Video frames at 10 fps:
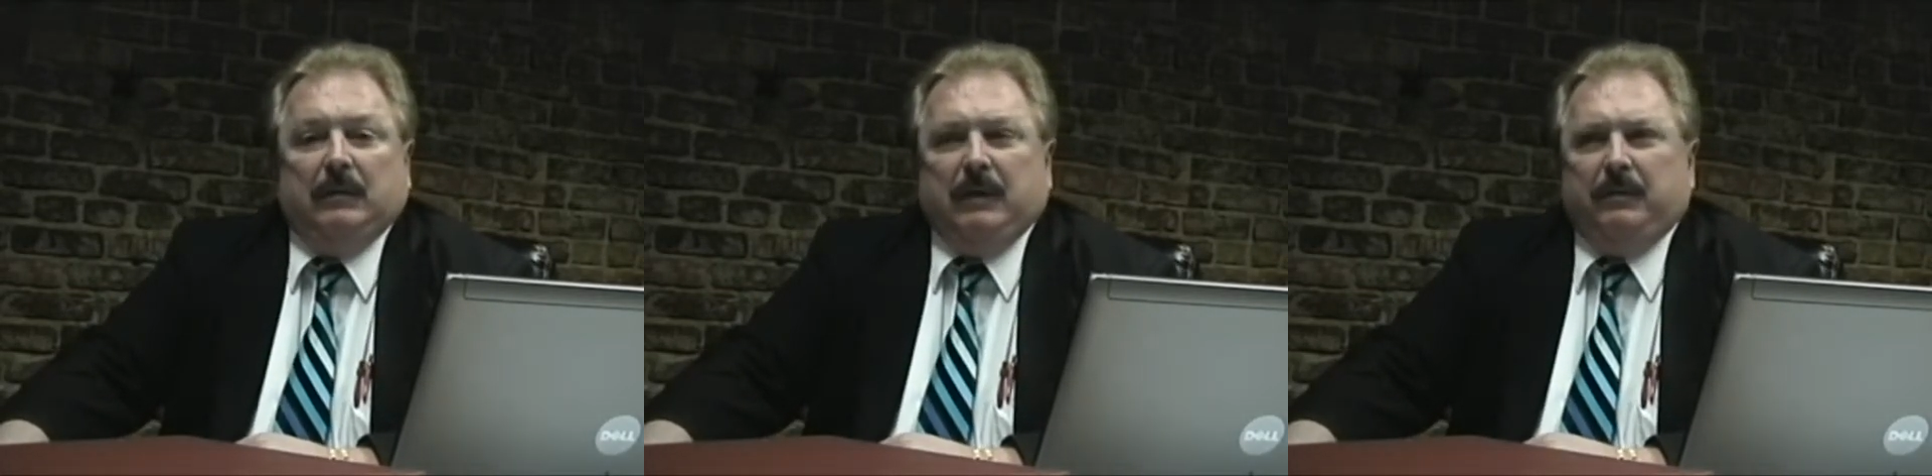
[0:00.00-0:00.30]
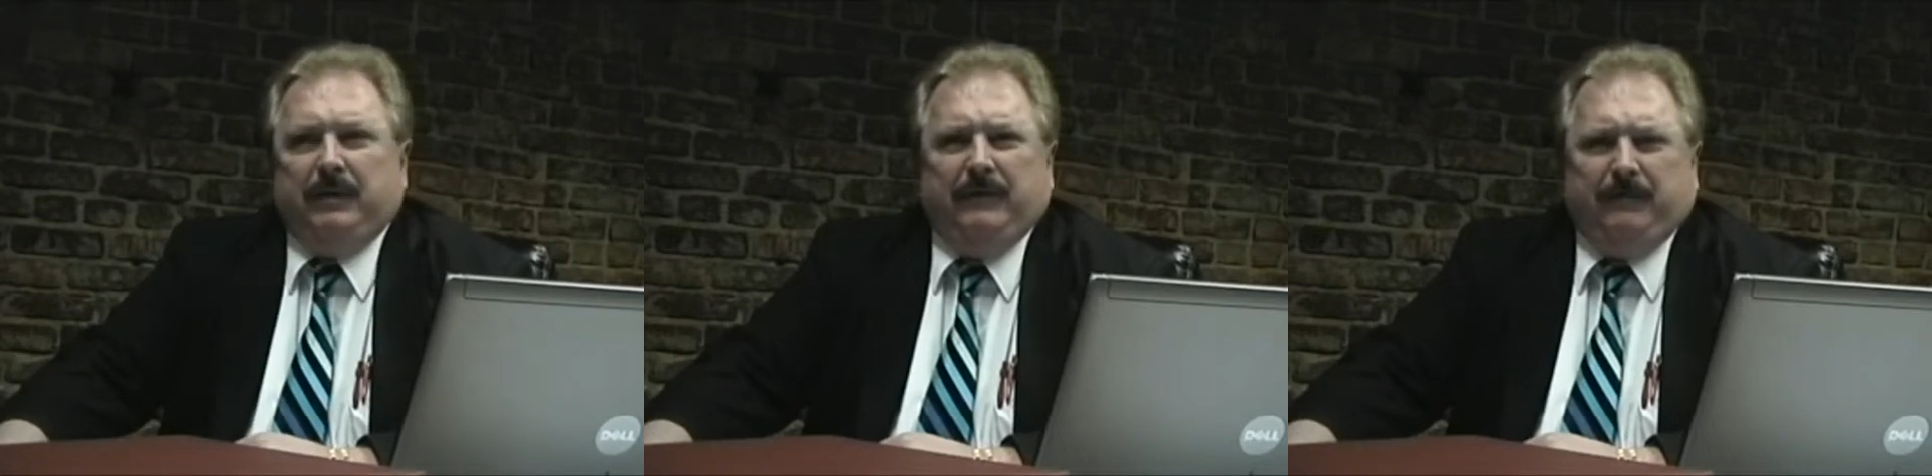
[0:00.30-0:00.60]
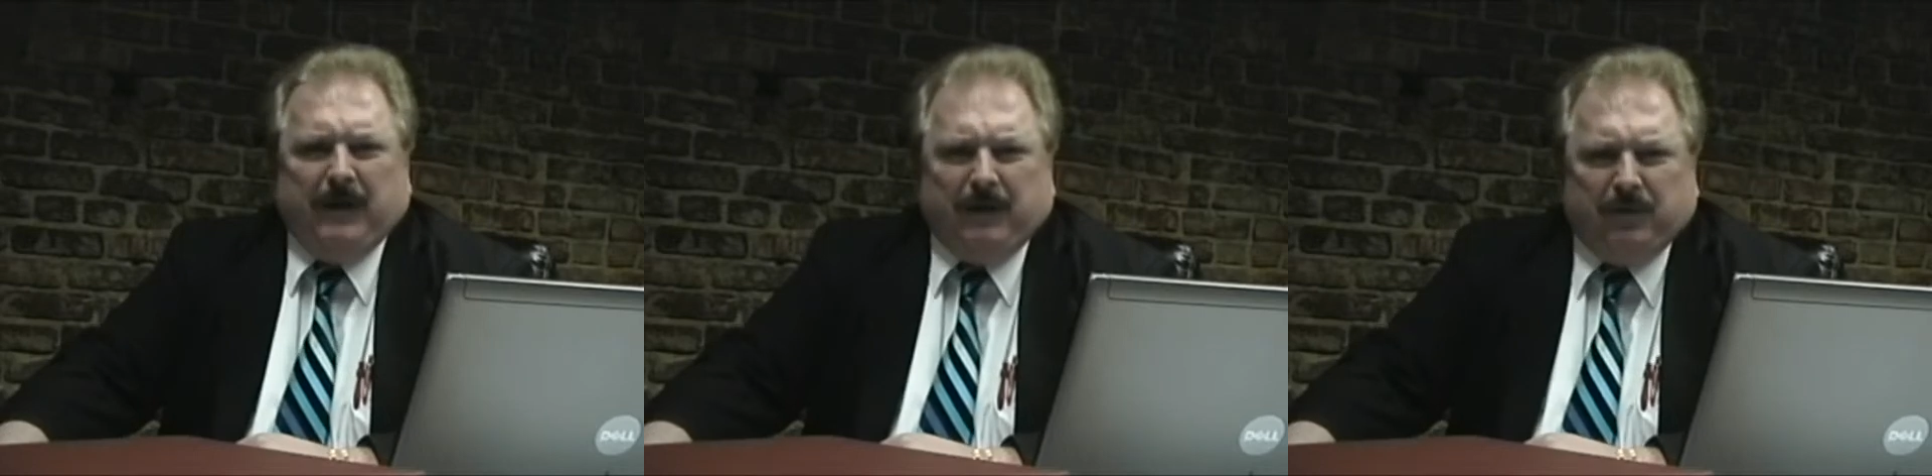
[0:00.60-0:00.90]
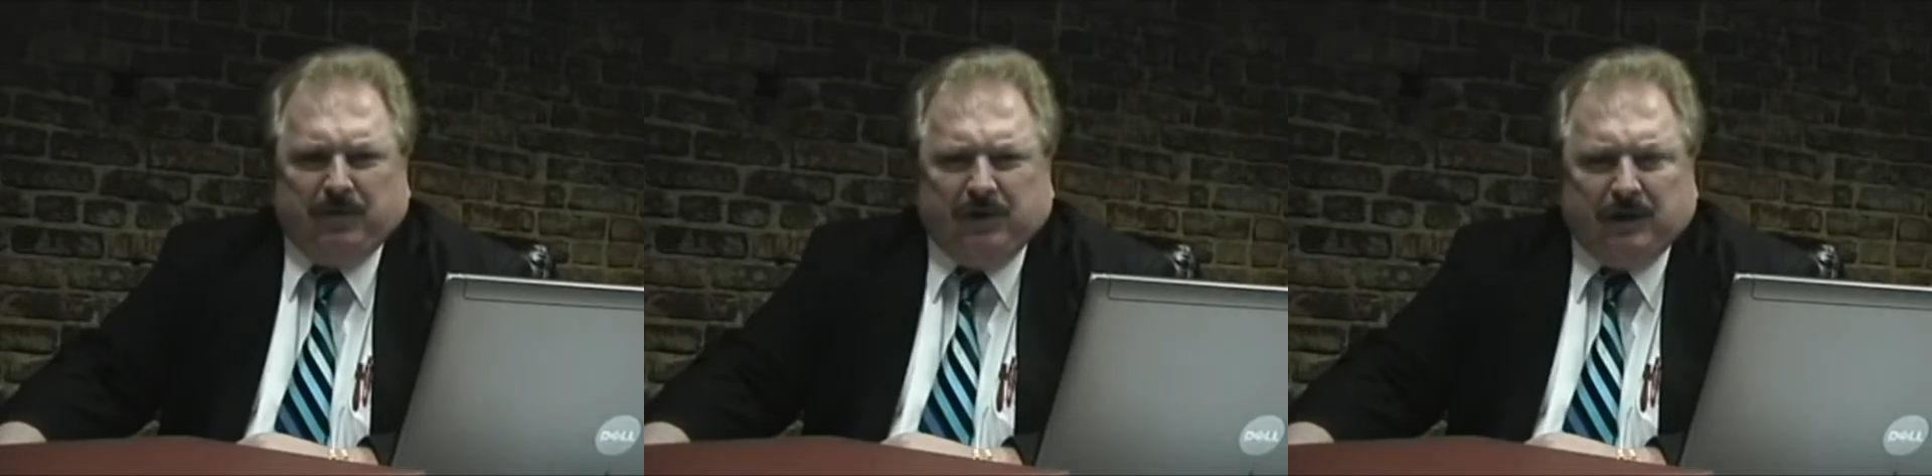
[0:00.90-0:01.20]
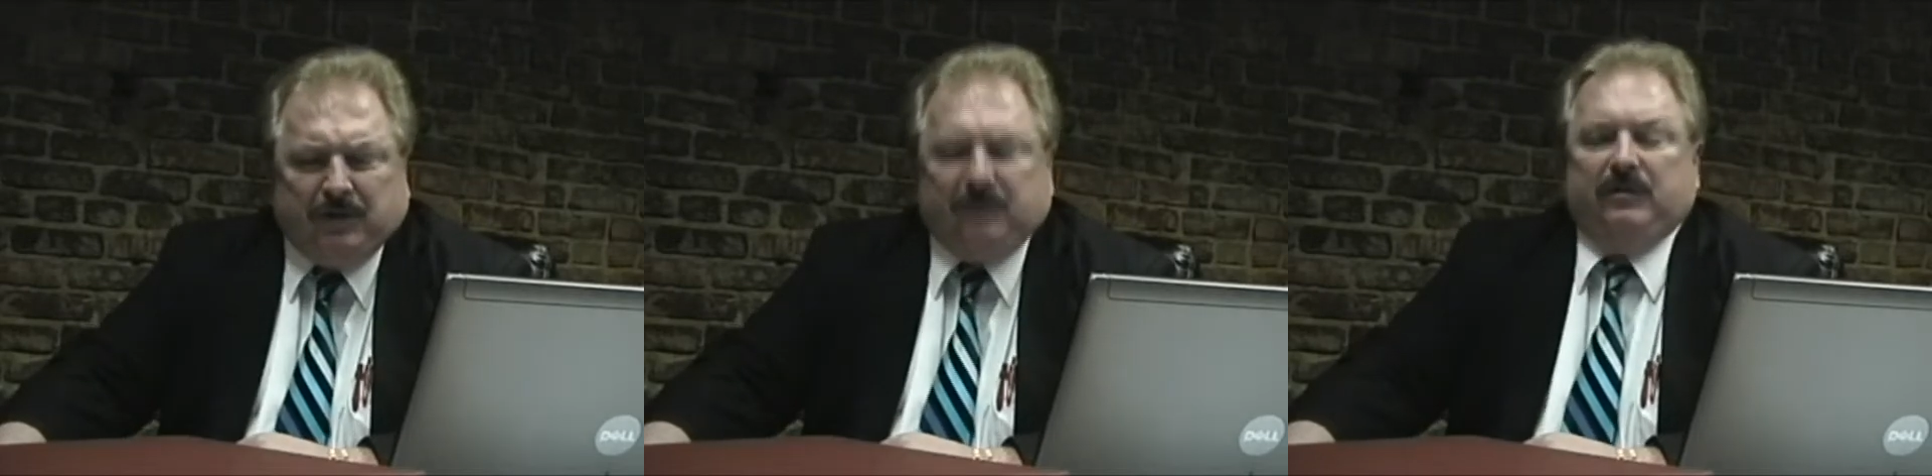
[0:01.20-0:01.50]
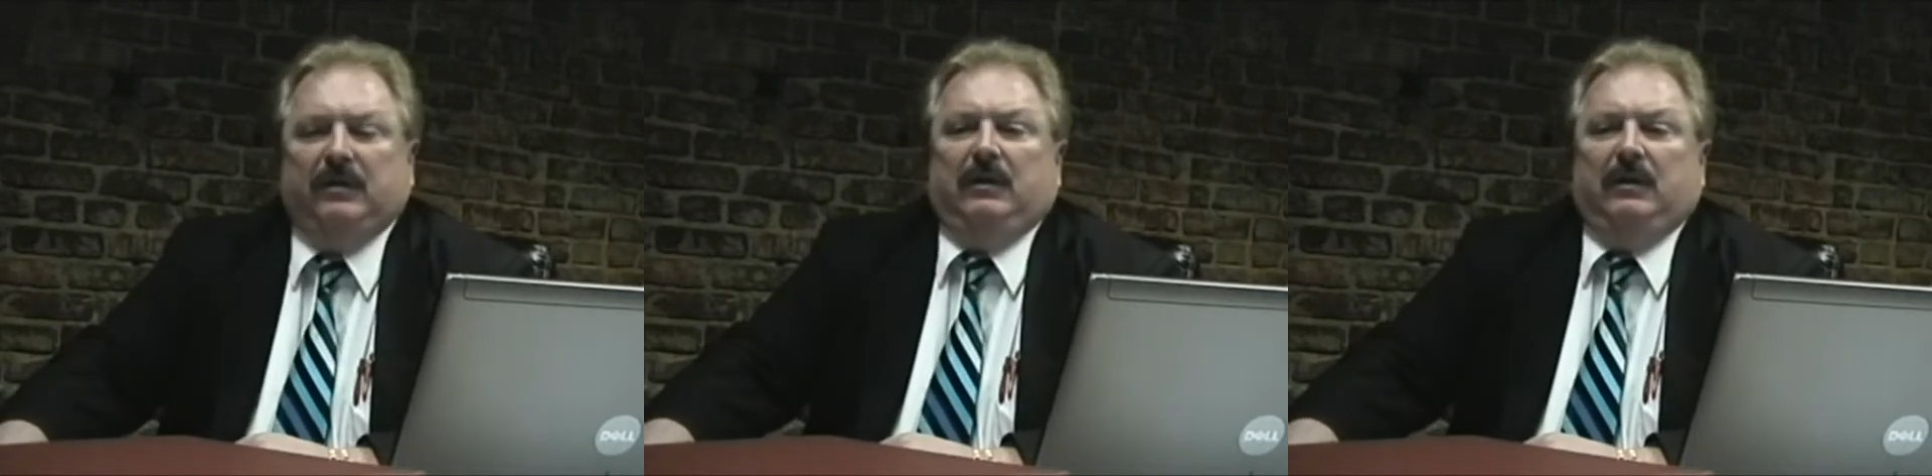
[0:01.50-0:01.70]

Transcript: I believe, 5 or 6